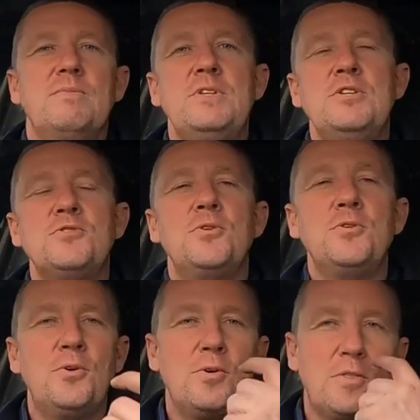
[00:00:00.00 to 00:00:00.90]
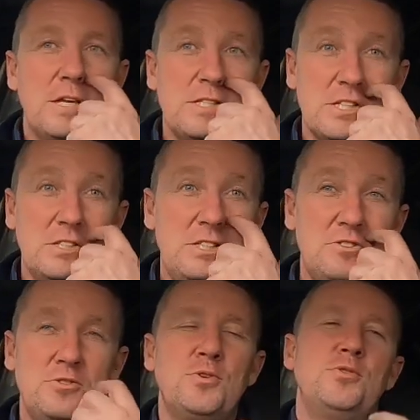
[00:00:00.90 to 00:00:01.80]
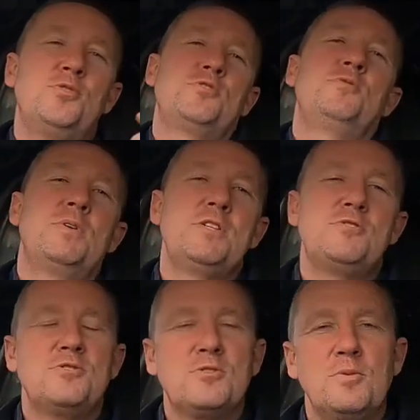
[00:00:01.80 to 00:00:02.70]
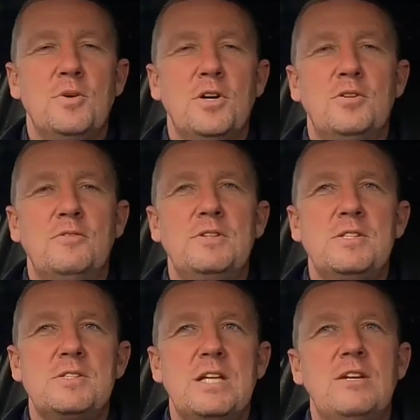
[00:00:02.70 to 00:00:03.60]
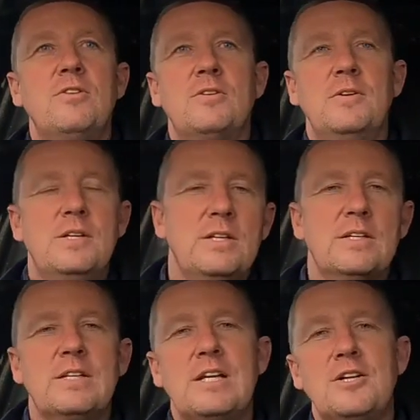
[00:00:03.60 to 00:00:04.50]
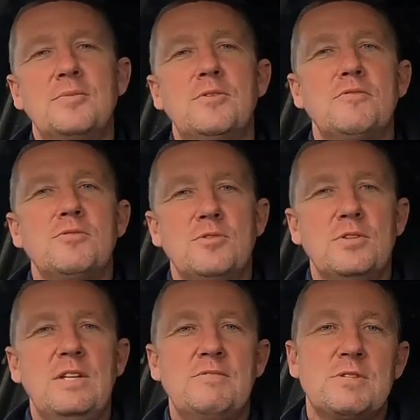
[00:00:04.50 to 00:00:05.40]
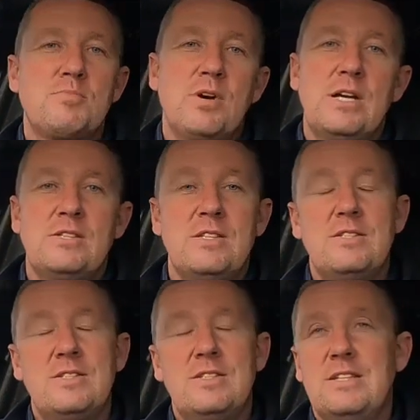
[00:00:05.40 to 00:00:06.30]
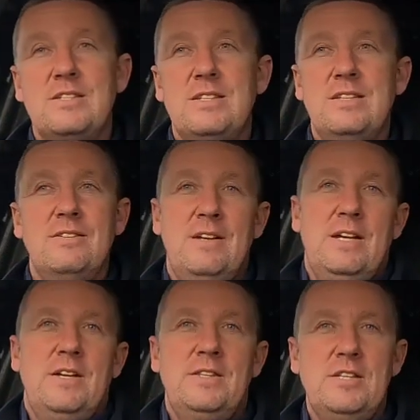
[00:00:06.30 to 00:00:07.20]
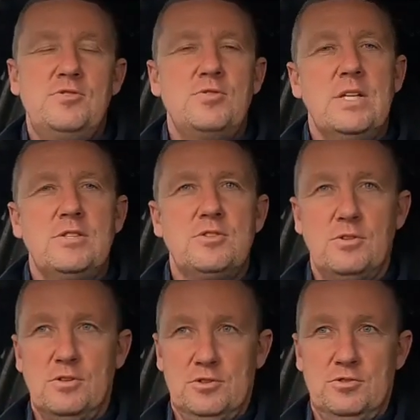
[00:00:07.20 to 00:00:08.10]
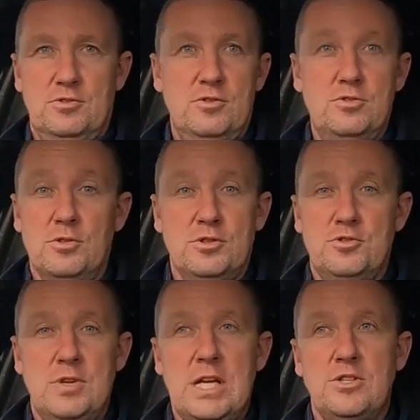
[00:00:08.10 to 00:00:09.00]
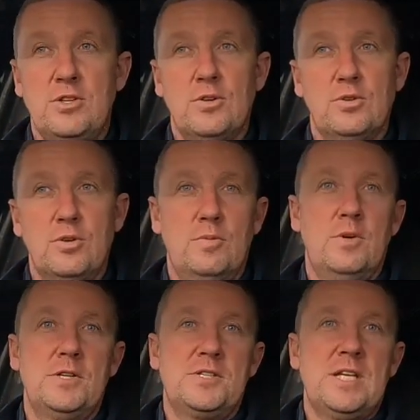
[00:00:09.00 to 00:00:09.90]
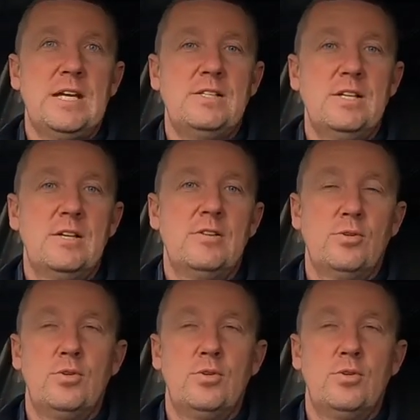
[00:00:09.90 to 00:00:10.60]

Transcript: you don't know things. You don't know somebody's just going to walk over to you and say, look, can you come over the road and give us a price? this trade's so strange. You could go to one site the